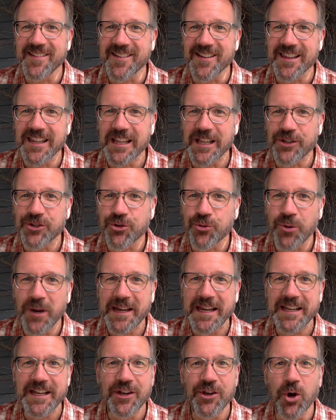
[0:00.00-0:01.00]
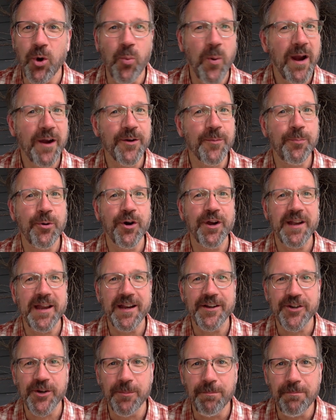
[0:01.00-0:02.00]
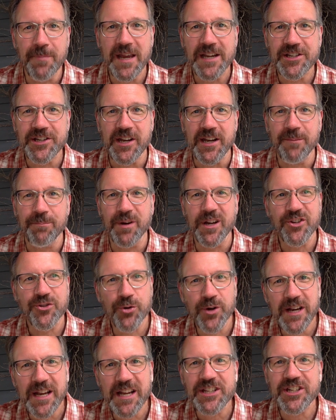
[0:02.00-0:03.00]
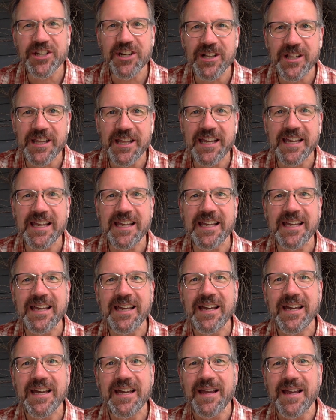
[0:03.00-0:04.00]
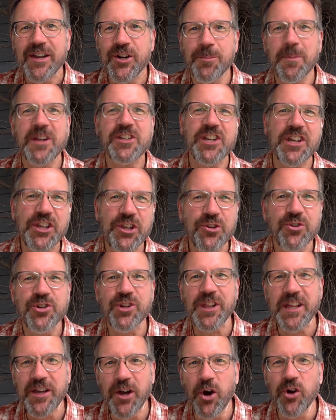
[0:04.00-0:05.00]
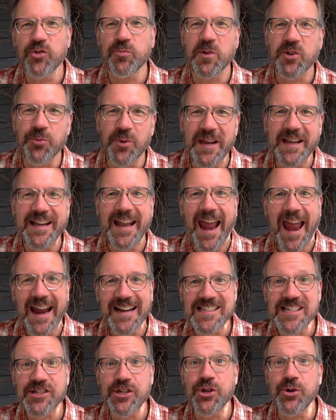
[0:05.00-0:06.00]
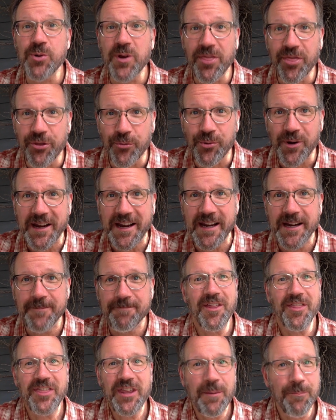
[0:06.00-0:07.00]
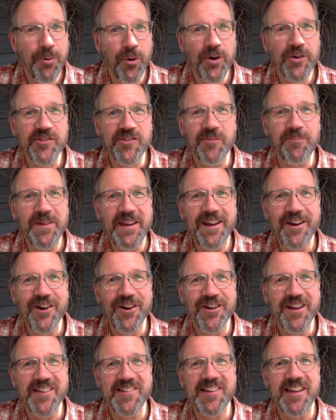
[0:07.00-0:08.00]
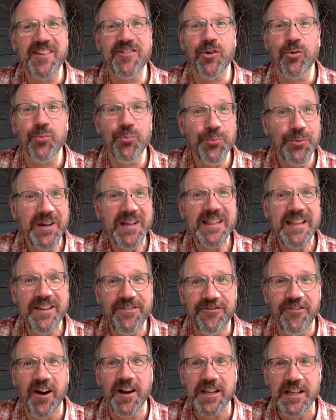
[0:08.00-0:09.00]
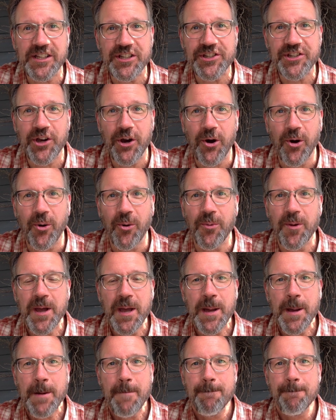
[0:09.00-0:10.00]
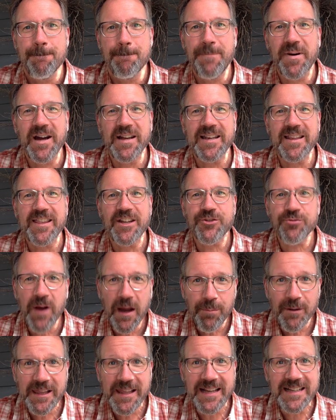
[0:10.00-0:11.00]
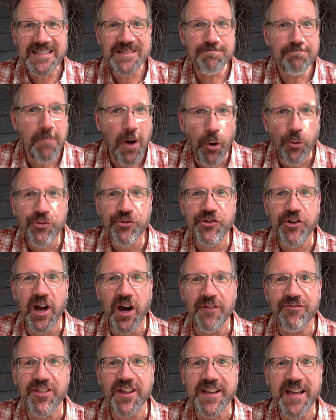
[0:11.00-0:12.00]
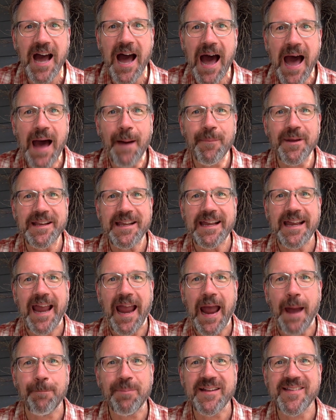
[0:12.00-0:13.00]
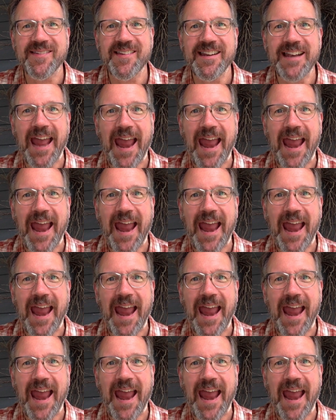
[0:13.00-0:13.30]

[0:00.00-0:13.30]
it's a little tricky to know where to put intermission, but traditionally, intermission usually goes between acts two and three. The Importance of Being Earnest is a really funny show. But the trouble is, most of the comedy happens in